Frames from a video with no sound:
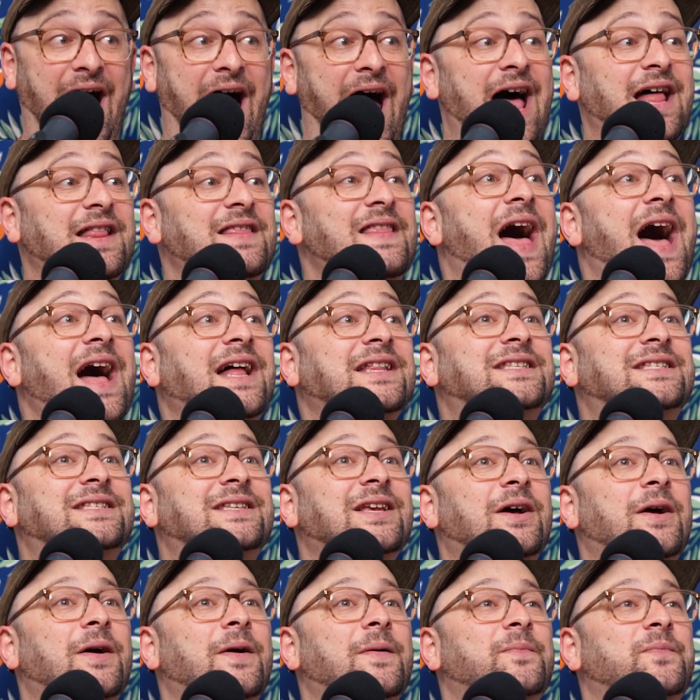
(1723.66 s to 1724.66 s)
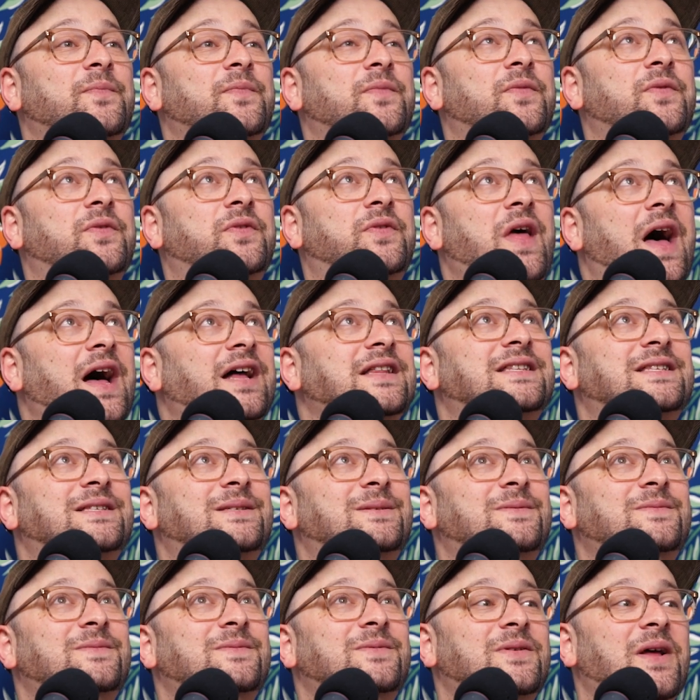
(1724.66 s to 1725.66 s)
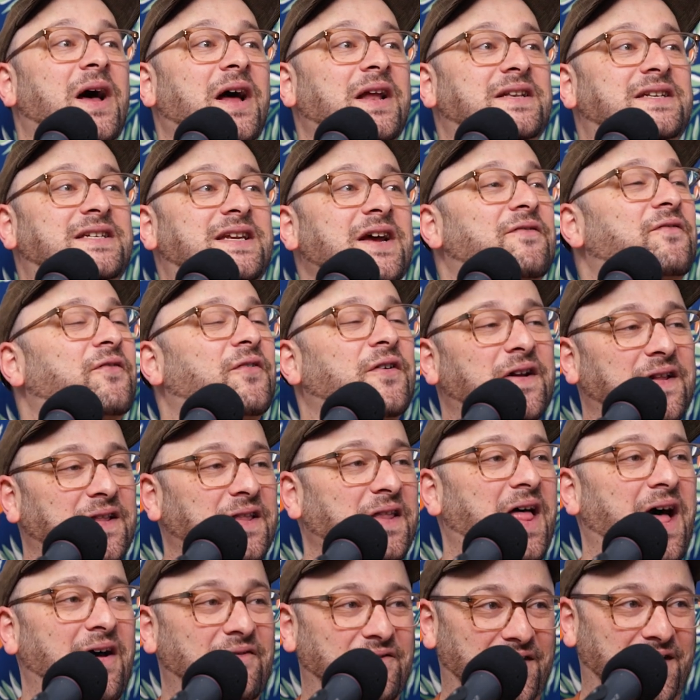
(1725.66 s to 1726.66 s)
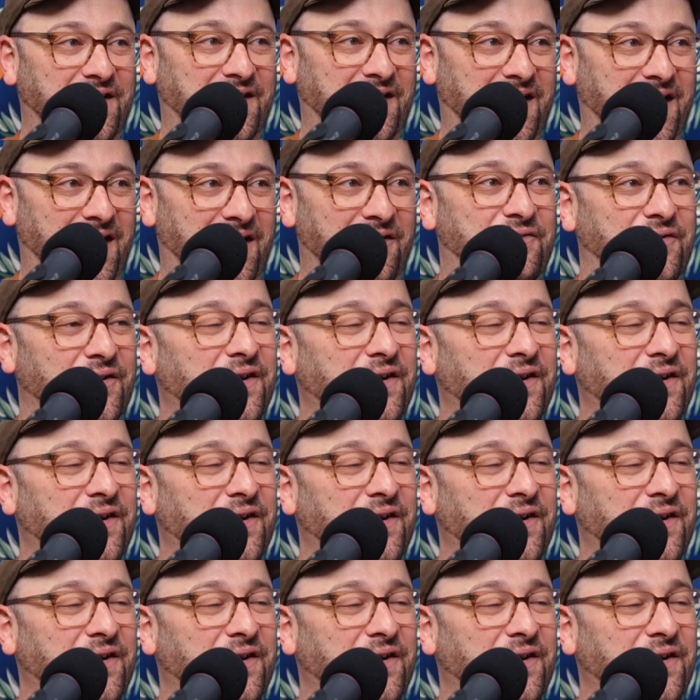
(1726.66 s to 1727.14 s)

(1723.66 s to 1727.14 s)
And that's a different level of